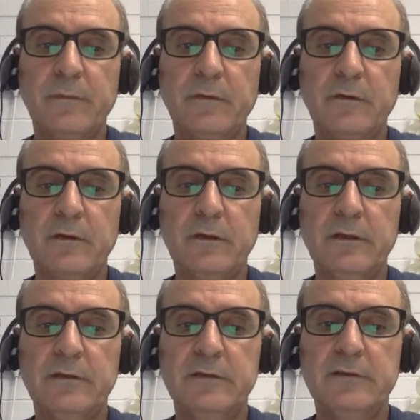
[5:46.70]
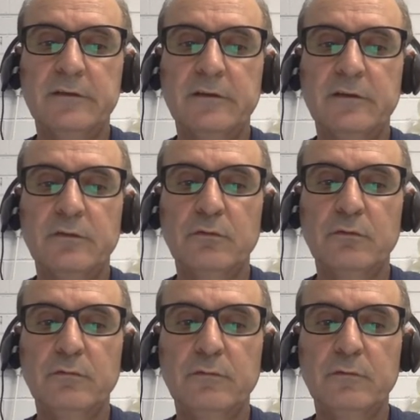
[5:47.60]
Okay, this is the
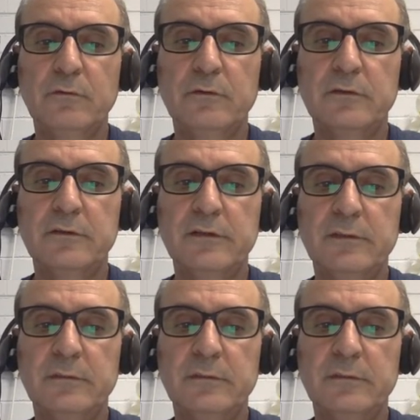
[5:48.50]
rule for this table.